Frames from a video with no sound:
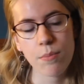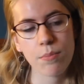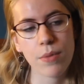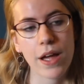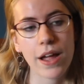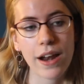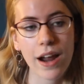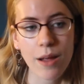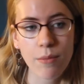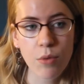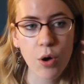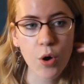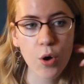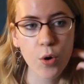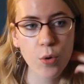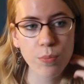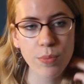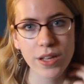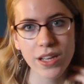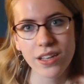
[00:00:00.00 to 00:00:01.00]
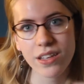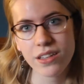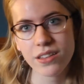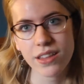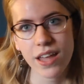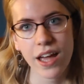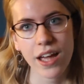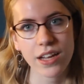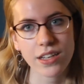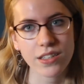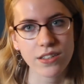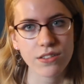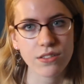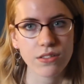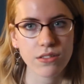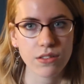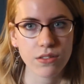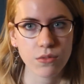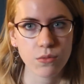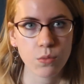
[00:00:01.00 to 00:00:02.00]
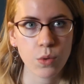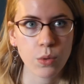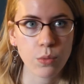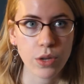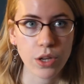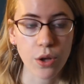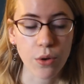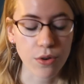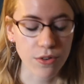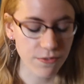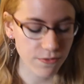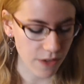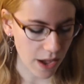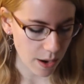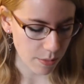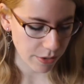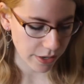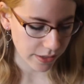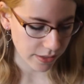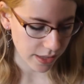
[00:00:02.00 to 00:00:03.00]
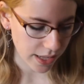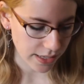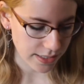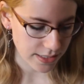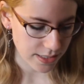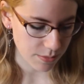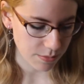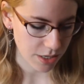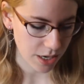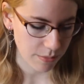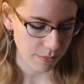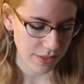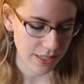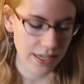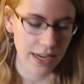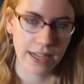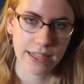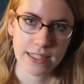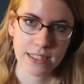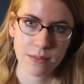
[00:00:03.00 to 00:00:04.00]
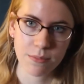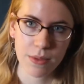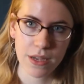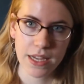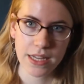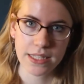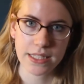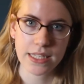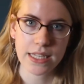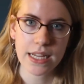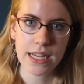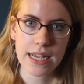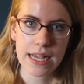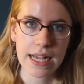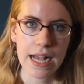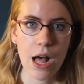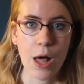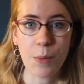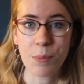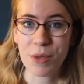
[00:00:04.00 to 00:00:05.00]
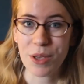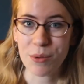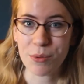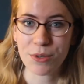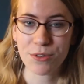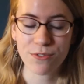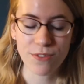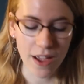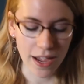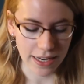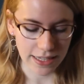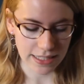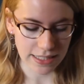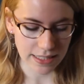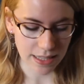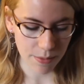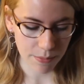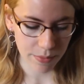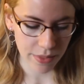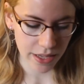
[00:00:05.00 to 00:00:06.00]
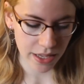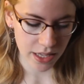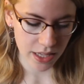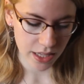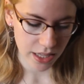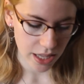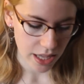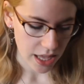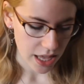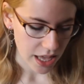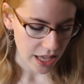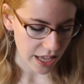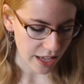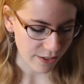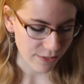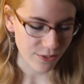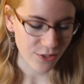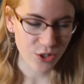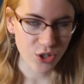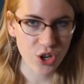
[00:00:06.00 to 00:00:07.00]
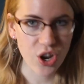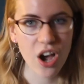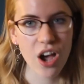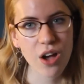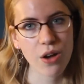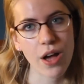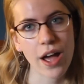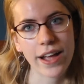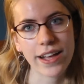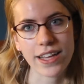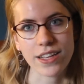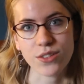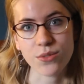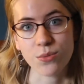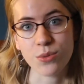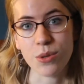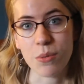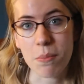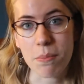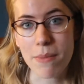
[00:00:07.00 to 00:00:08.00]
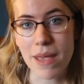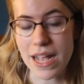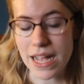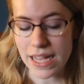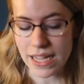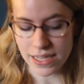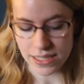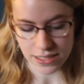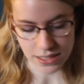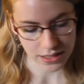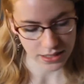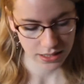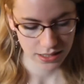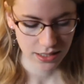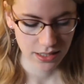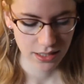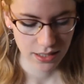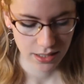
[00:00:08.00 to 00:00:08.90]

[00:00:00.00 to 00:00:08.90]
but I'm hoping that when we go to Fabricland sometime in the next bit, I'll be able to find something. If not, I guess we'll make it.